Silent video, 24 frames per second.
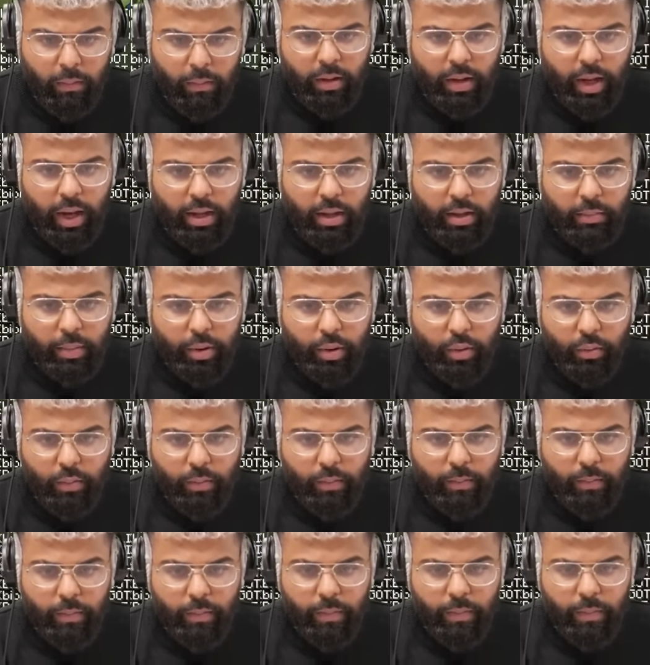Get in the boat.
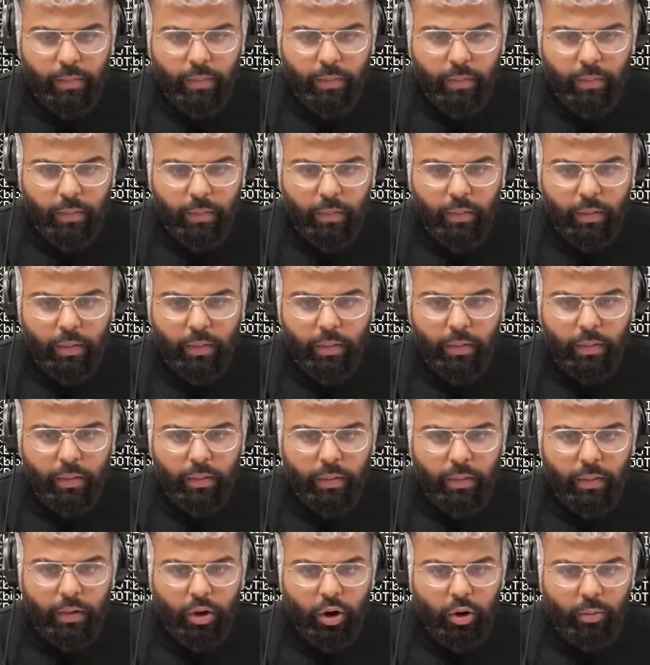
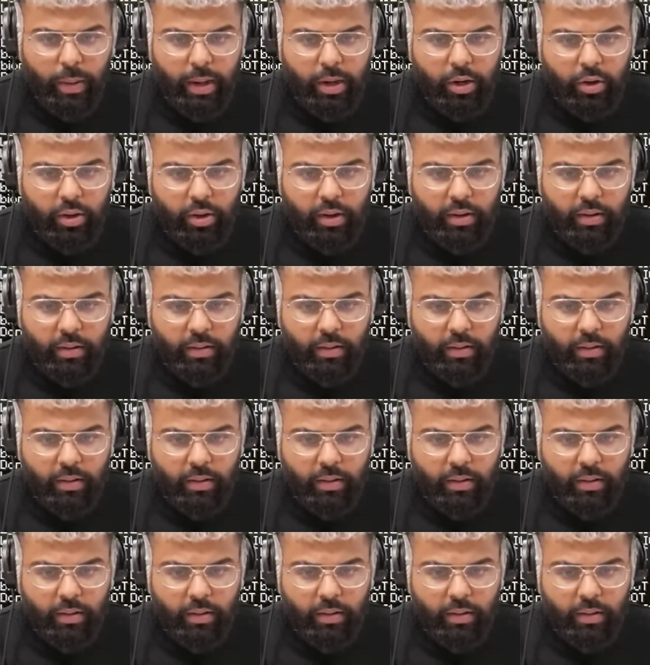Oh my god.